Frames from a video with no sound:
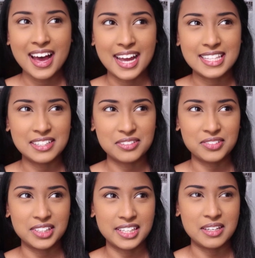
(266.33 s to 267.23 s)
I didn't
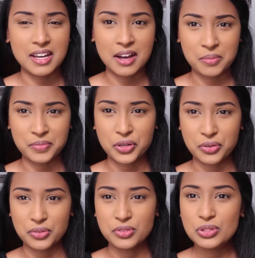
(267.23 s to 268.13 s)
really
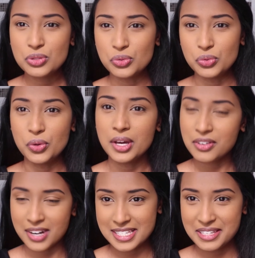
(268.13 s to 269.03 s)
go too
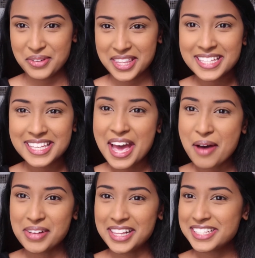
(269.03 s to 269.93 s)
crazy with it.
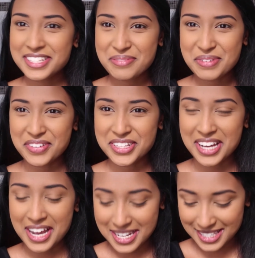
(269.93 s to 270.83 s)
But let's just move on to
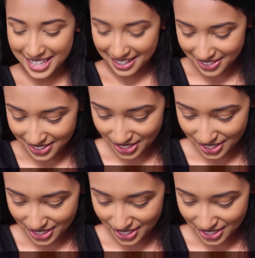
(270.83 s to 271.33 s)
eyes now.